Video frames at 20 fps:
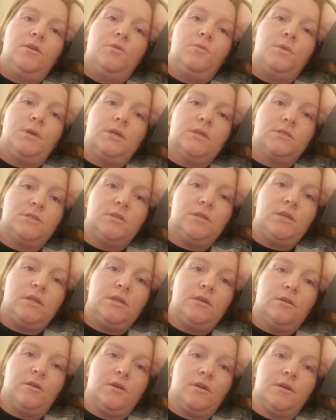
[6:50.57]
We get to
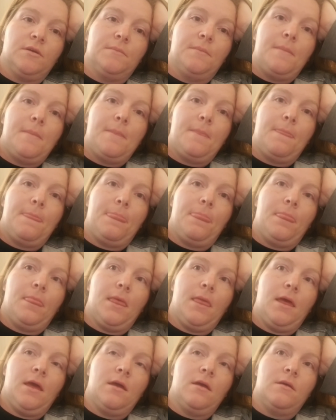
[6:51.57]
the ER.
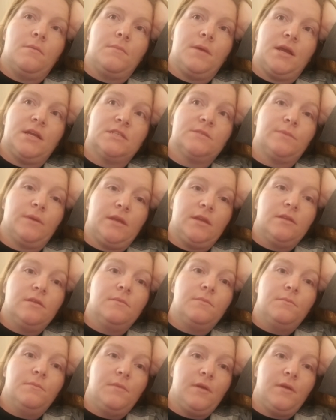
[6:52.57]
I explained to them